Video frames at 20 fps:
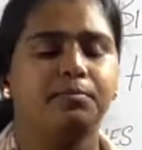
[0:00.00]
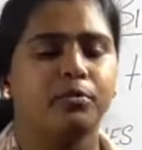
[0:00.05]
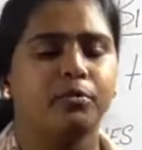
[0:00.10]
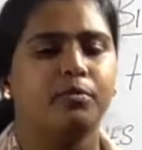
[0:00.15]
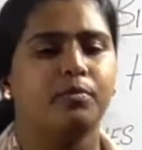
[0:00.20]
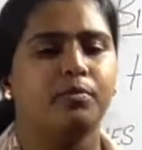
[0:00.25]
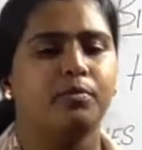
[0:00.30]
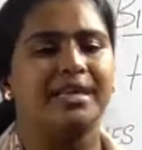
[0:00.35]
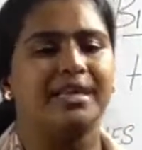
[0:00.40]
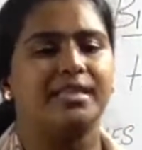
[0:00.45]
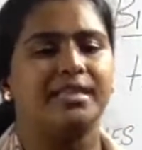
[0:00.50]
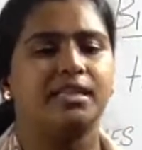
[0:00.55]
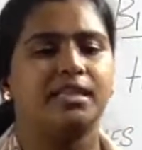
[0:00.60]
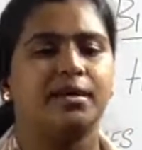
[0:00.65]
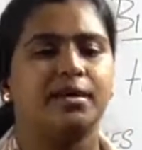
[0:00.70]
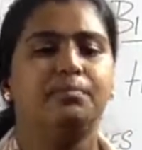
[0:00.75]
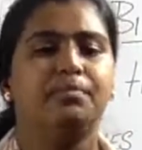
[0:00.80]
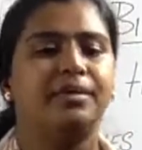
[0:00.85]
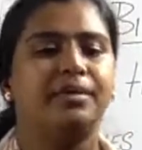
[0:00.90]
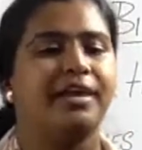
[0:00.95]
some
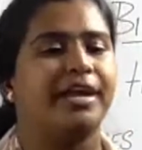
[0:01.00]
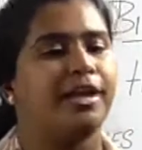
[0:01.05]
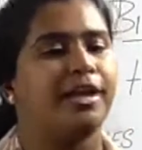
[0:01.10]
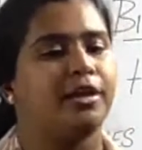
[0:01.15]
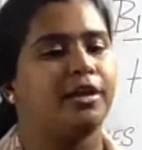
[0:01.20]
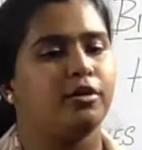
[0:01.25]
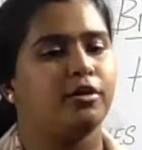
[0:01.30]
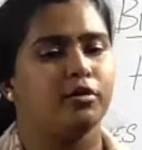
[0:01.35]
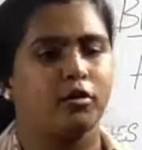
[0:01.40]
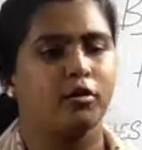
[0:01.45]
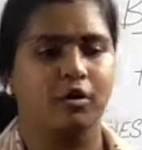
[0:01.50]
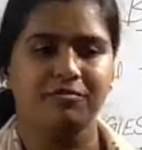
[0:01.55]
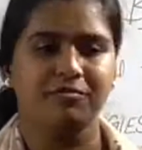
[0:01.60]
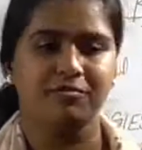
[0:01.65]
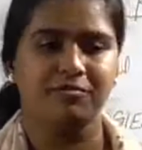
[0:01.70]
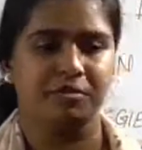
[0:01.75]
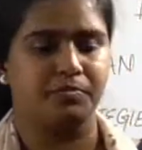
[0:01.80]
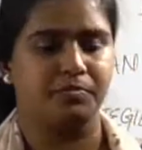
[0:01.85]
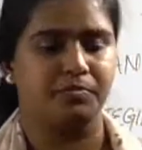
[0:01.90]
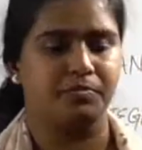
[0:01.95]
reasons. The first
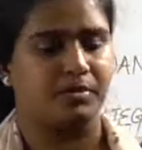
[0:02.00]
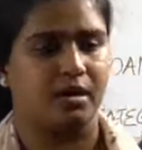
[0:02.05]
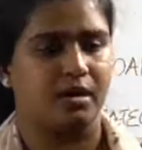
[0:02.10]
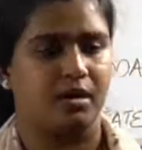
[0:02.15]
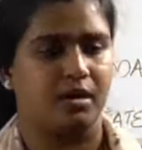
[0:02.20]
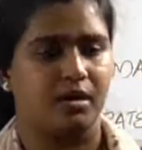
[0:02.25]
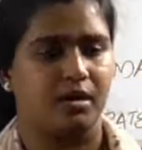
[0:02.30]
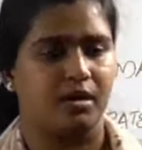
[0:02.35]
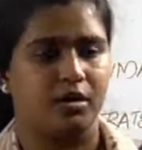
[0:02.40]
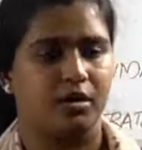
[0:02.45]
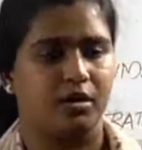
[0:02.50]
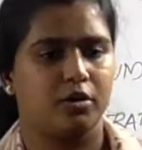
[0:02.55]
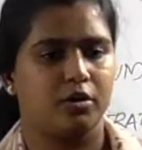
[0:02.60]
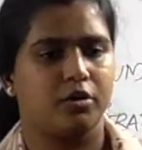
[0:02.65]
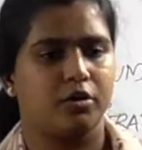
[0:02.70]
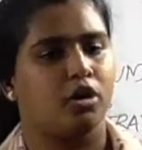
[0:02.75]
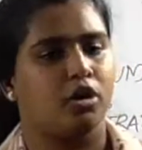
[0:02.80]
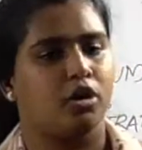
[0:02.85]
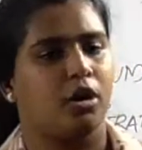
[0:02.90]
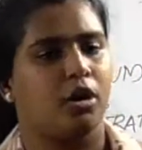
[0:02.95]
one is lack of
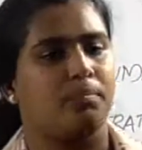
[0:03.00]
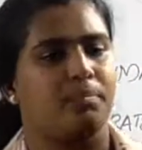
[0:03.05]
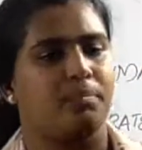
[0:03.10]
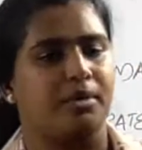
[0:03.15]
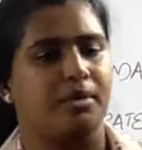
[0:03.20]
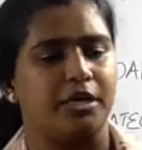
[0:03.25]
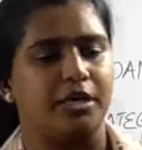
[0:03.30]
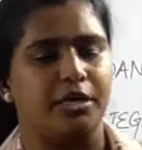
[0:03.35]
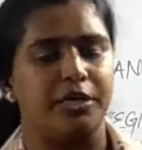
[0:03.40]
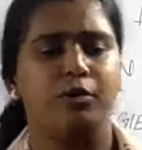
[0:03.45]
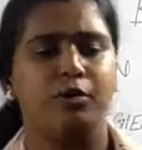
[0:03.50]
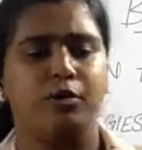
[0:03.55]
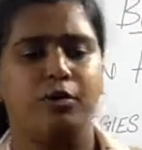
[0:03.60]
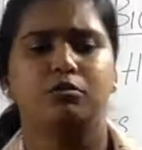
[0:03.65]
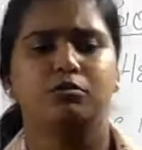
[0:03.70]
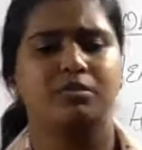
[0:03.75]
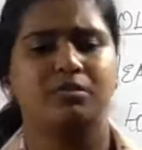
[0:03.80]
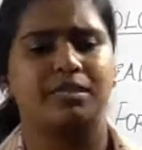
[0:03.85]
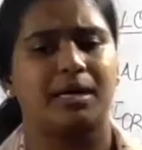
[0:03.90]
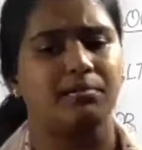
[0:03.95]
adequate food with
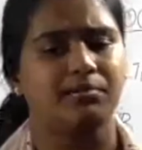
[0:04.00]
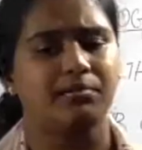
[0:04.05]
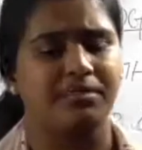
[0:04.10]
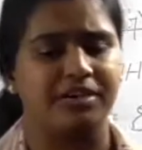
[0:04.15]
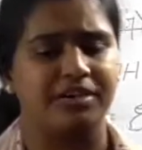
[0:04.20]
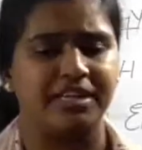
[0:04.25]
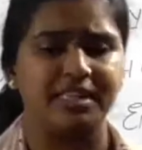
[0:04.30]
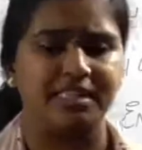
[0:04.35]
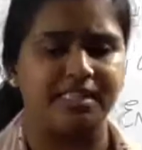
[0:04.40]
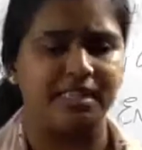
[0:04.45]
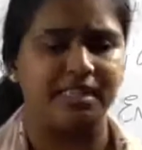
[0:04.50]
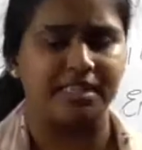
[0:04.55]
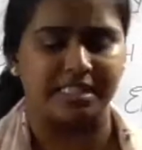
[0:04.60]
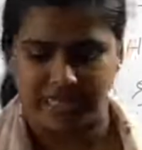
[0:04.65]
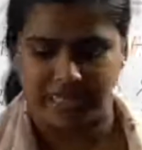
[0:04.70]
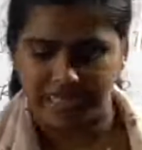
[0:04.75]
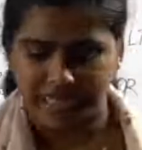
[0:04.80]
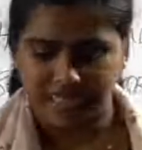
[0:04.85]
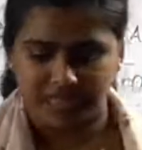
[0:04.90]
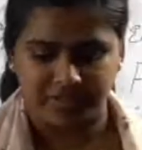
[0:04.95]
nutritional
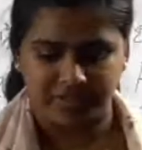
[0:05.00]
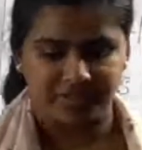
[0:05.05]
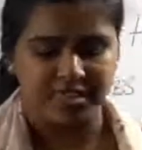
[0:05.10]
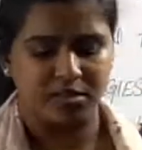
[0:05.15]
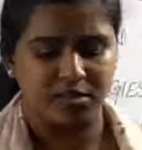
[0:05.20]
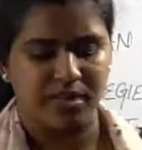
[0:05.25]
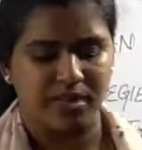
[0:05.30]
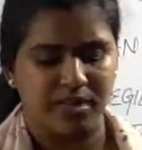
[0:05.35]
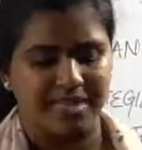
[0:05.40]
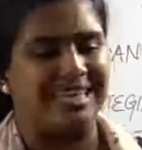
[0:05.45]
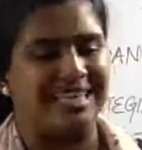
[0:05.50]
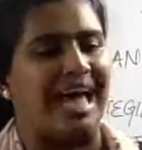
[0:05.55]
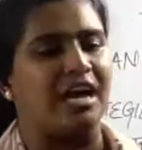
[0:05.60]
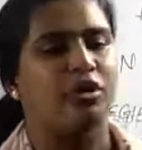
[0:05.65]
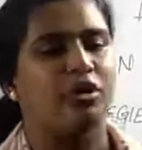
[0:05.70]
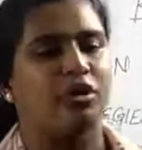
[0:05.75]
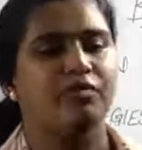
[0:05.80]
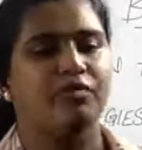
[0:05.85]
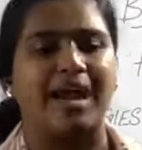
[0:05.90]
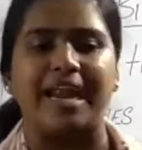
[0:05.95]
value. Okay, that was
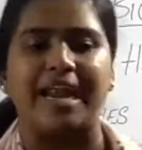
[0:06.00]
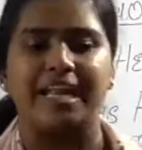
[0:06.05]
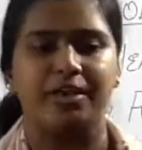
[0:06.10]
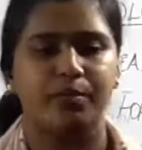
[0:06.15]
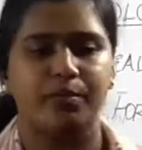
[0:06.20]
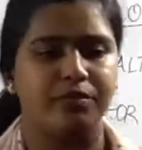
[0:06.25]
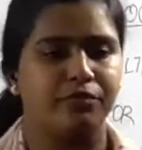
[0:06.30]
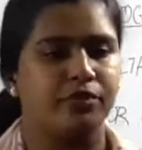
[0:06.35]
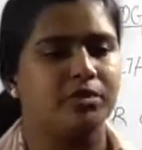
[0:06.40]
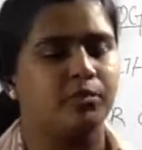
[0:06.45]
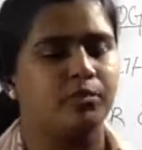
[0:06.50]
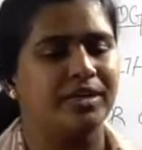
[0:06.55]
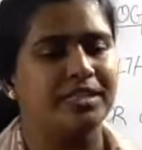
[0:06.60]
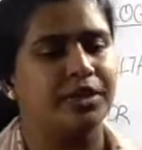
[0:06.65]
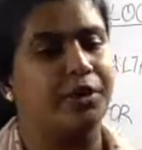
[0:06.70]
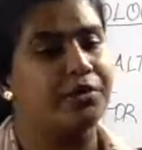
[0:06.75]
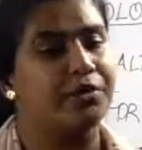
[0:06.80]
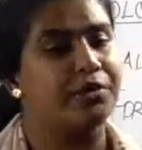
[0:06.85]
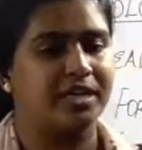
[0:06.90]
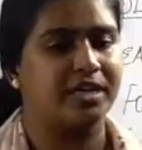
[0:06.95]
the first cause, and
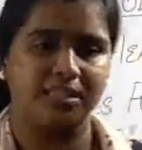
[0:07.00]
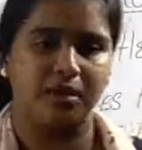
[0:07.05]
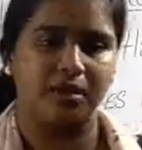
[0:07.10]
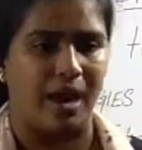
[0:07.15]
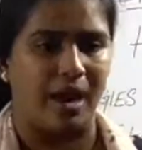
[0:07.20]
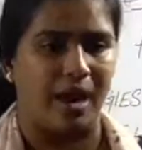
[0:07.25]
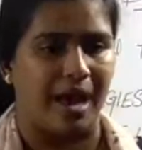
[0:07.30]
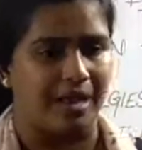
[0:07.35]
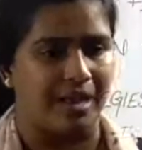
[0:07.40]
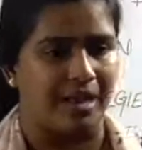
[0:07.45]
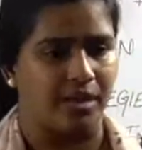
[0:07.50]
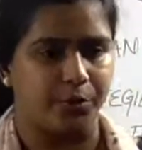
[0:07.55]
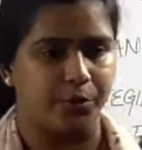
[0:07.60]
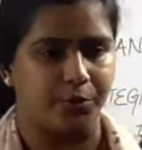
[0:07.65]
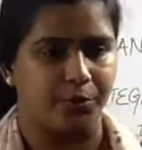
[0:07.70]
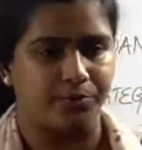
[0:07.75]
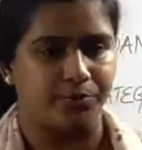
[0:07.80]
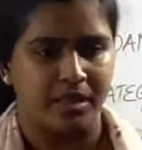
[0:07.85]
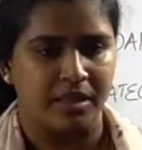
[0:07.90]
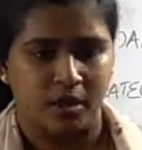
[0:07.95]
then majority of
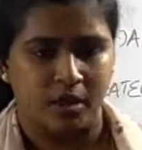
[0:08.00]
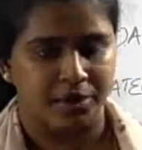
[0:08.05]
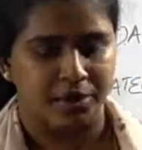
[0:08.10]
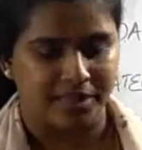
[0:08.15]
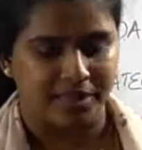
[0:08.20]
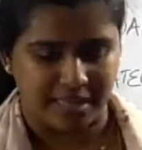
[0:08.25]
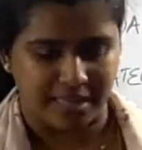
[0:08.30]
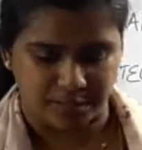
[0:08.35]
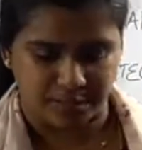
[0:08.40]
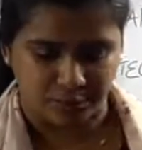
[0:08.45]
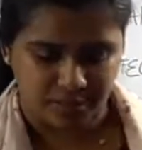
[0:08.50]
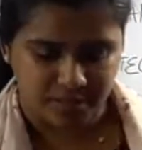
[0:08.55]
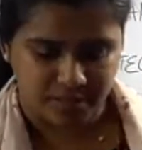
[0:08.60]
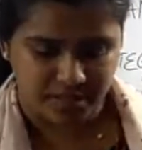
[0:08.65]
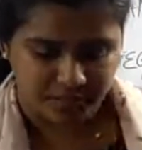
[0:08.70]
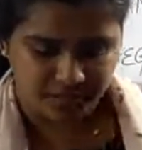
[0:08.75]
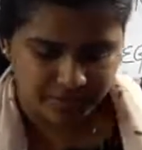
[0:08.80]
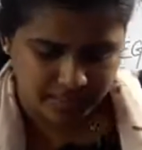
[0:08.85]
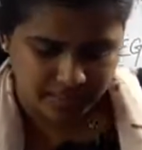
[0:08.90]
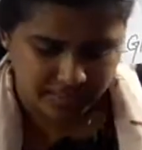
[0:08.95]
peoples are
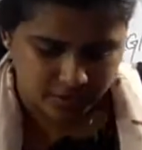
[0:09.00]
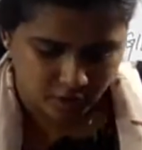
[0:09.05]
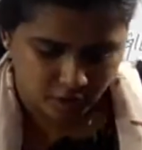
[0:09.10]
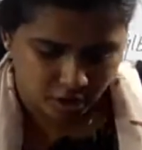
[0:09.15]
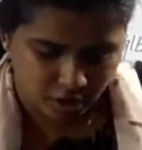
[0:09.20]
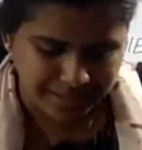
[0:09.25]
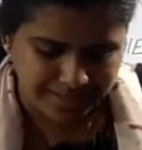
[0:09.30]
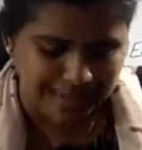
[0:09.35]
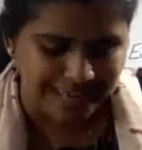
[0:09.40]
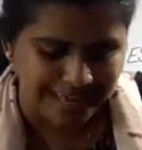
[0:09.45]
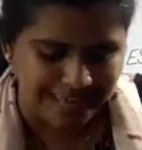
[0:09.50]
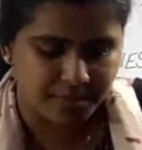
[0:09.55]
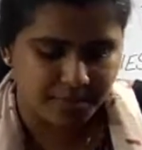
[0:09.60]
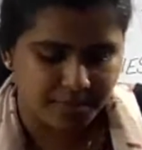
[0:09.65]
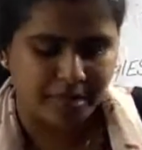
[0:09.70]
unable to get their